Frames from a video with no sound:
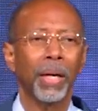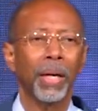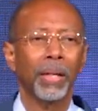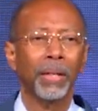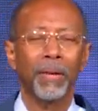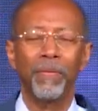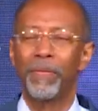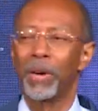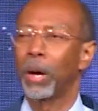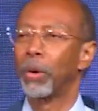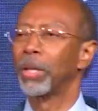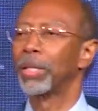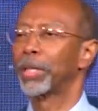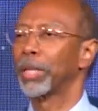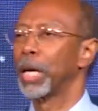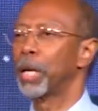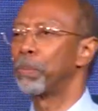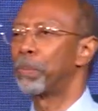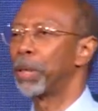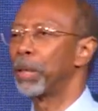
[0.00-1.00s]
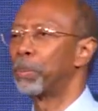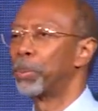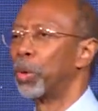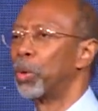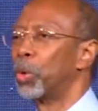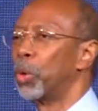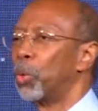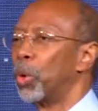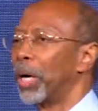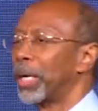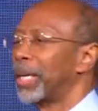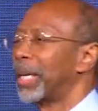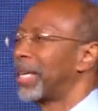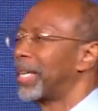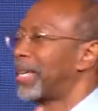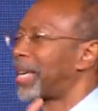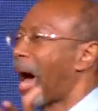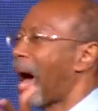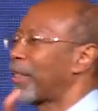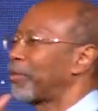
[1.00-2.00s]
The very same people who had
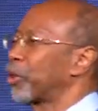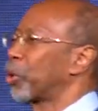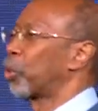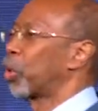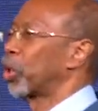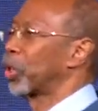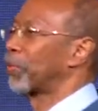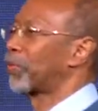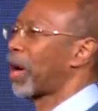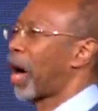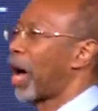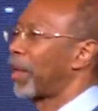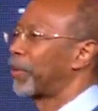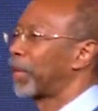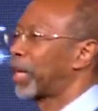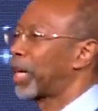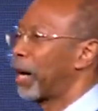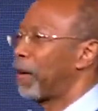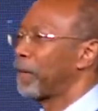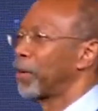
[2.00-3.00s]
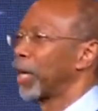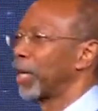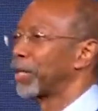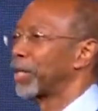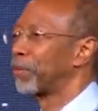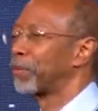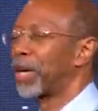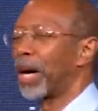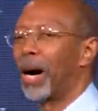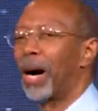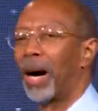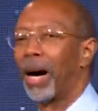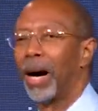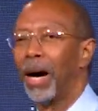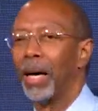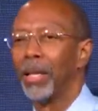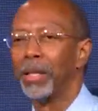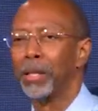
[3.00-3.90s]
gotten the word of God, the covenants of God,